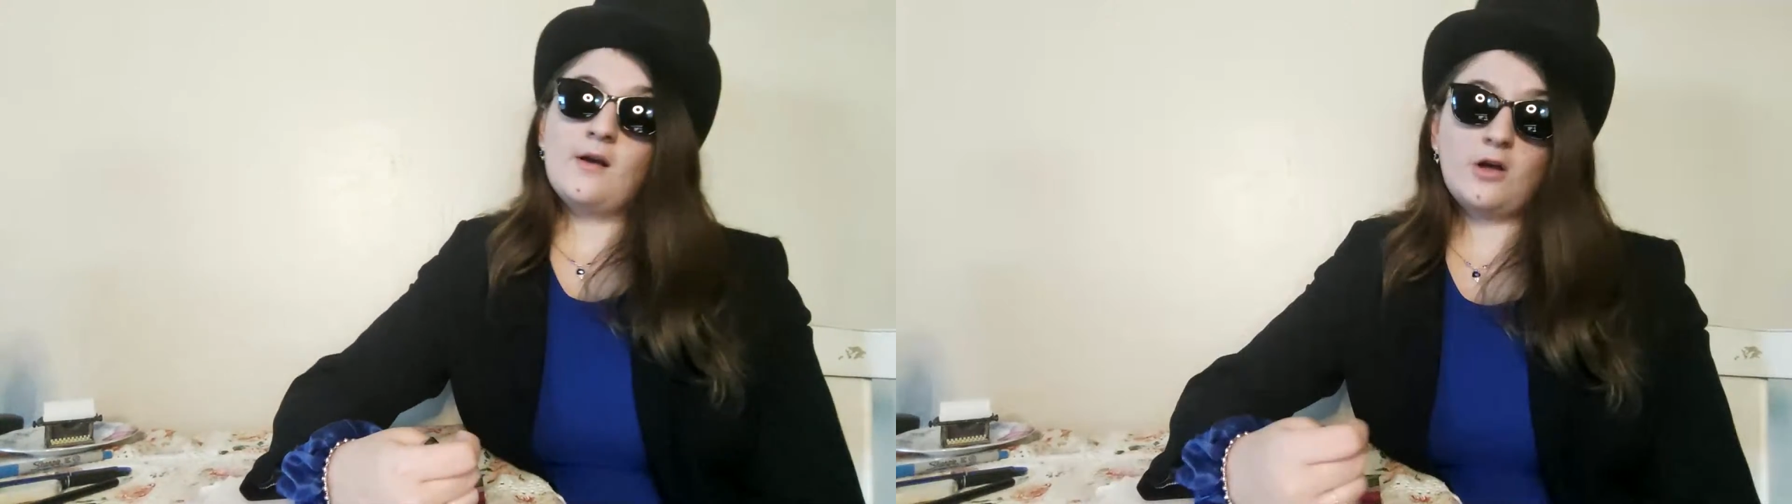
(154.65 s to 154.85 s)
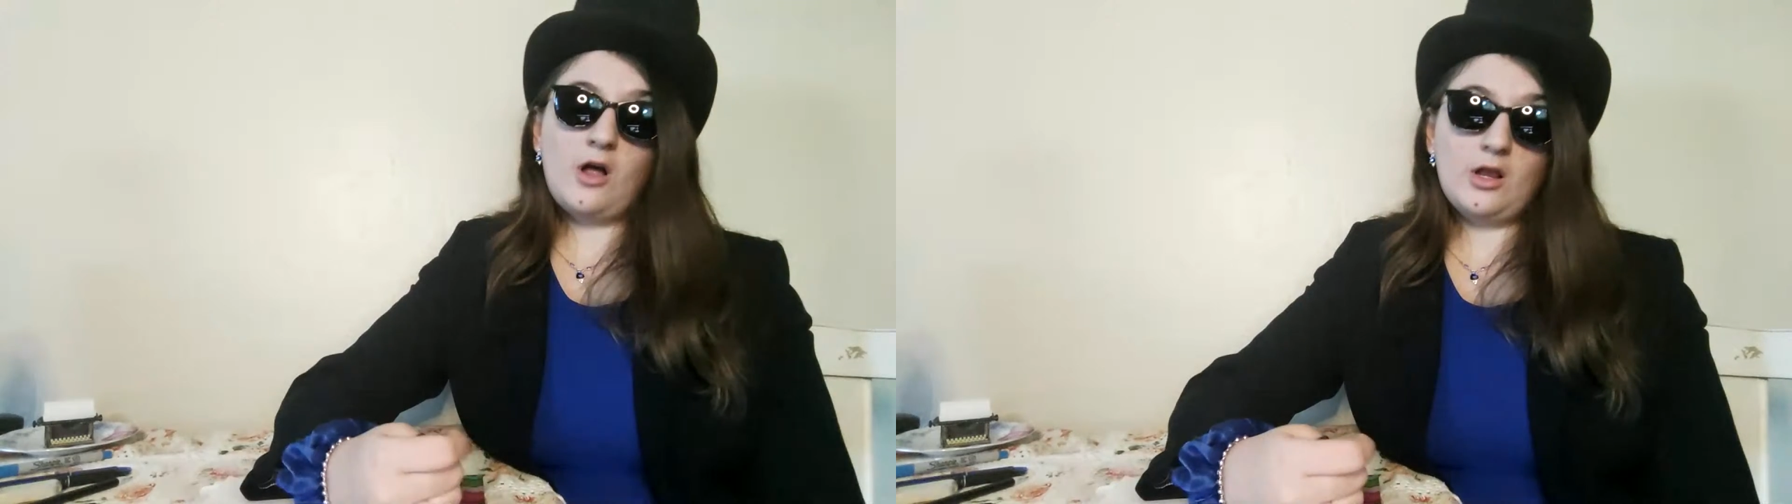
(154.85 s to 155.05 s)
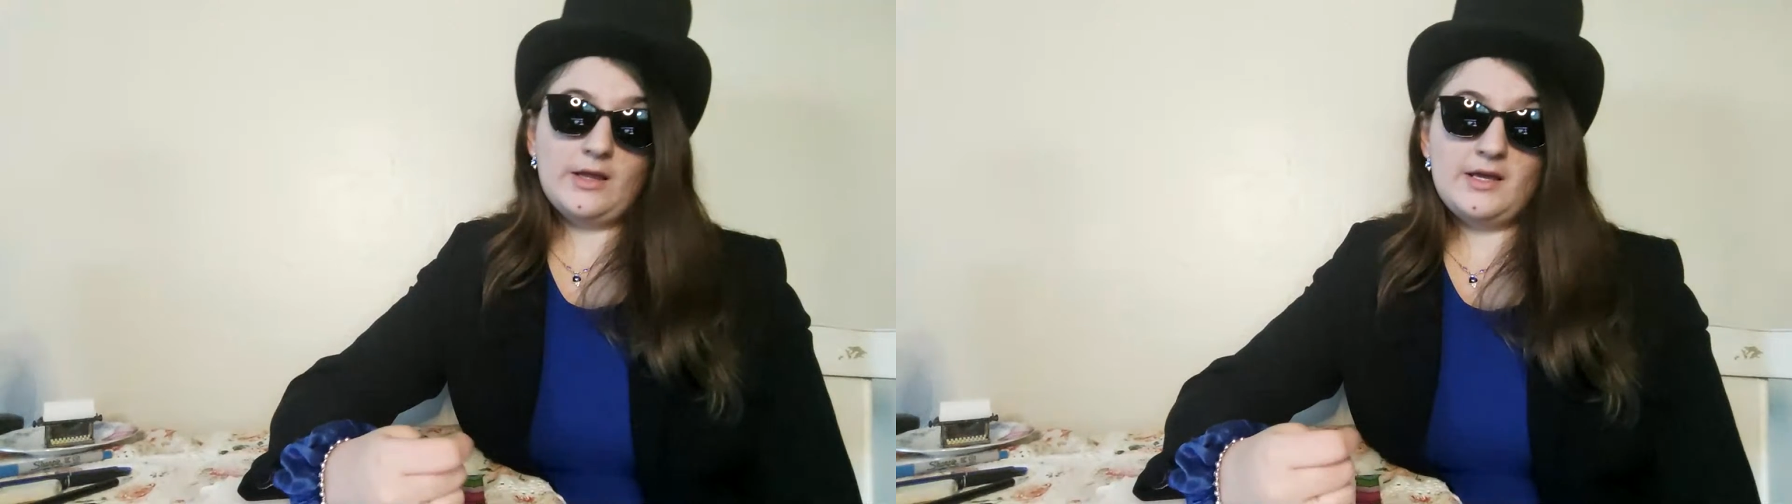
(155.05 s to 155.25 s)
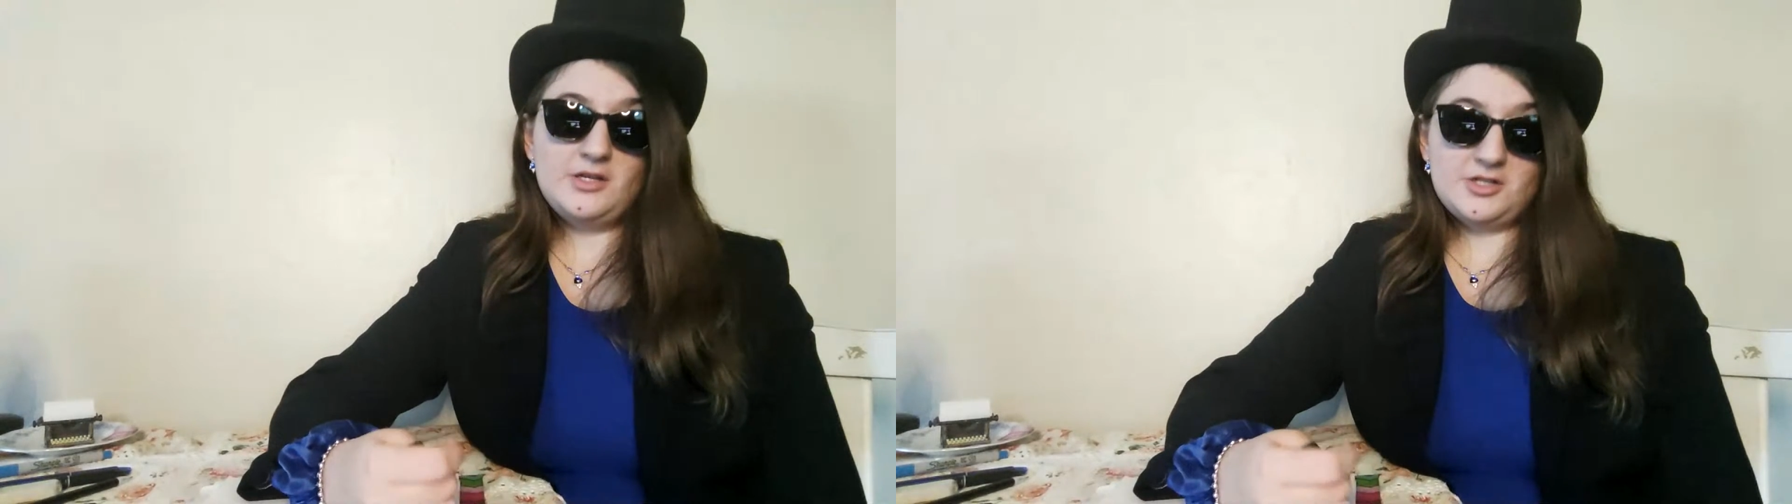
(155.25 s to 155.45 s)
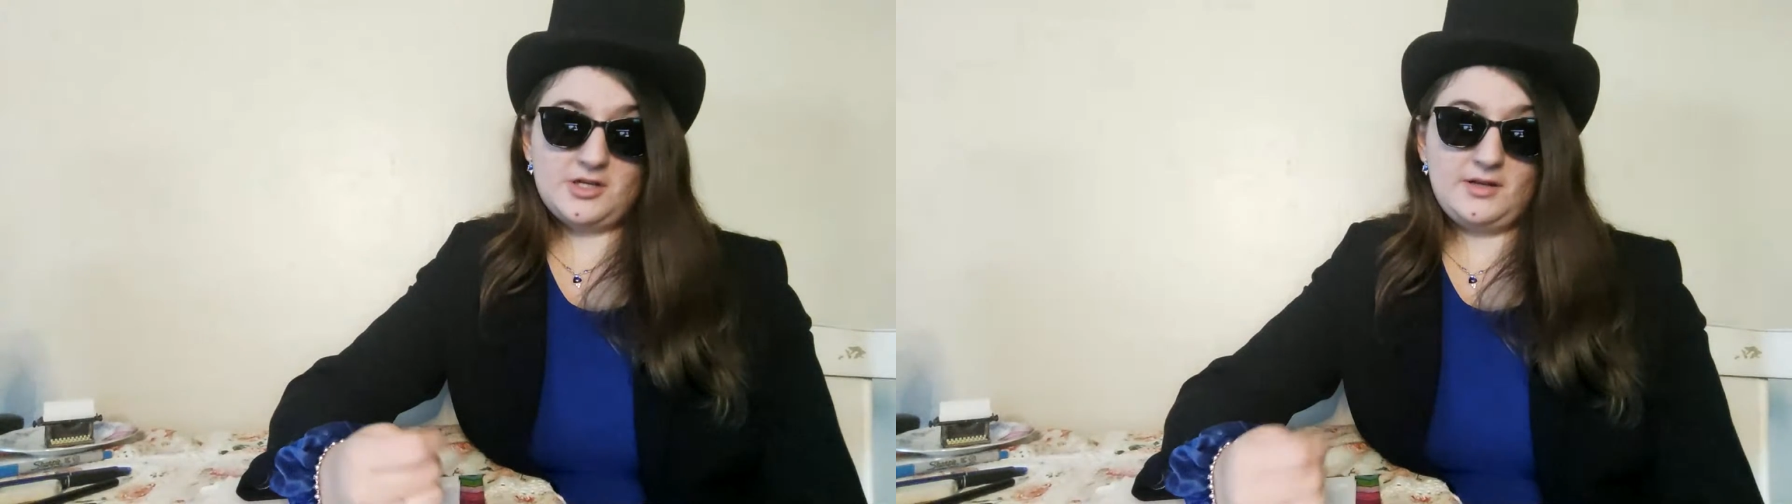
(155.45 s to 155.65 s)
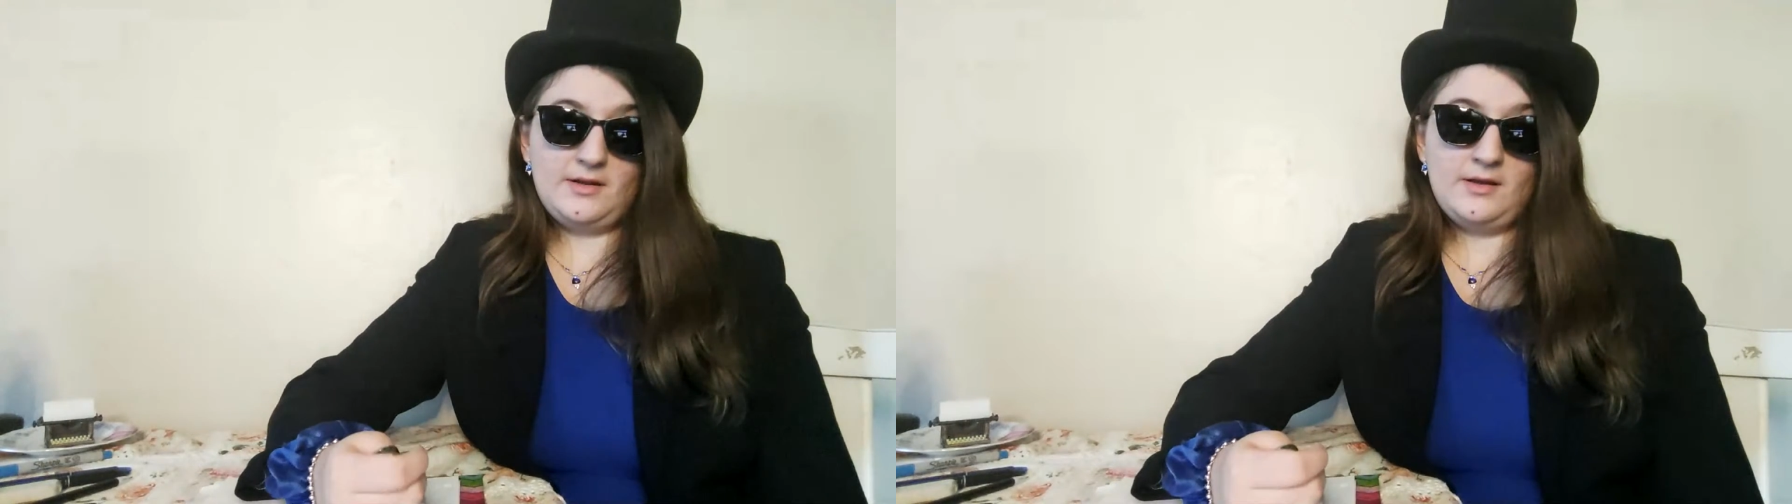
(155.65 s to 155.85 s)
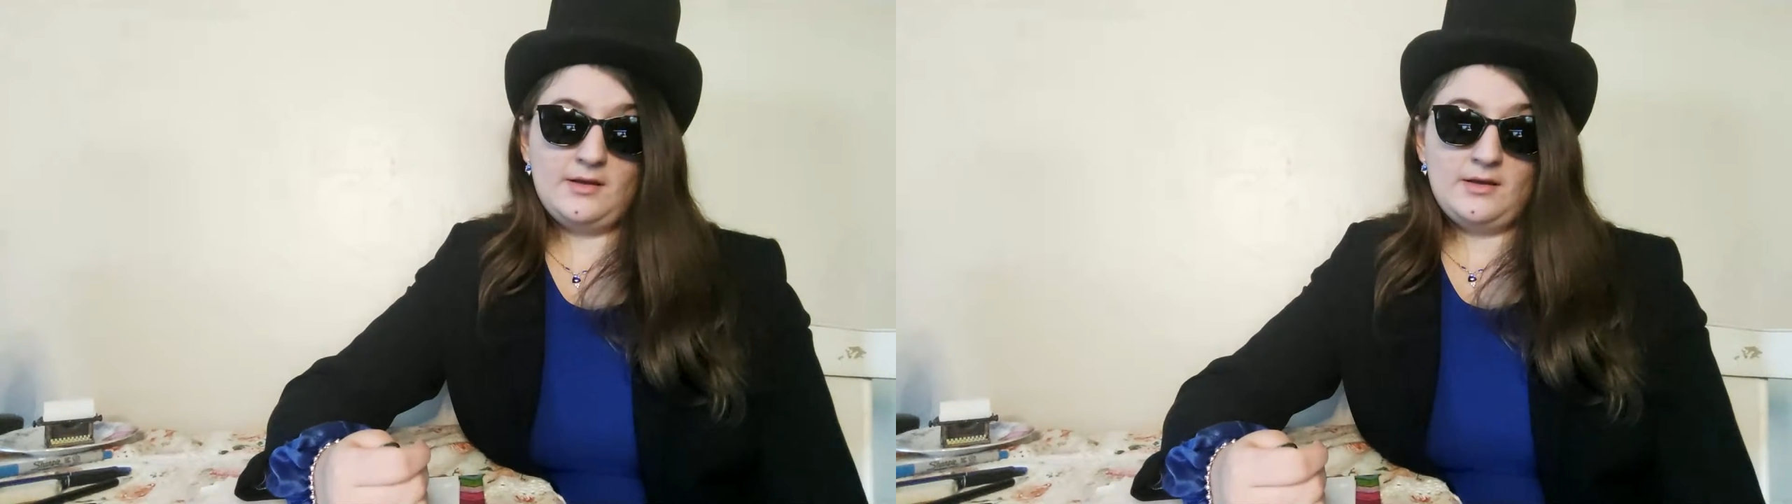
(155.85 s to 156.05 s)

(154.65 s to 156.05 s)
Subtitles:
college and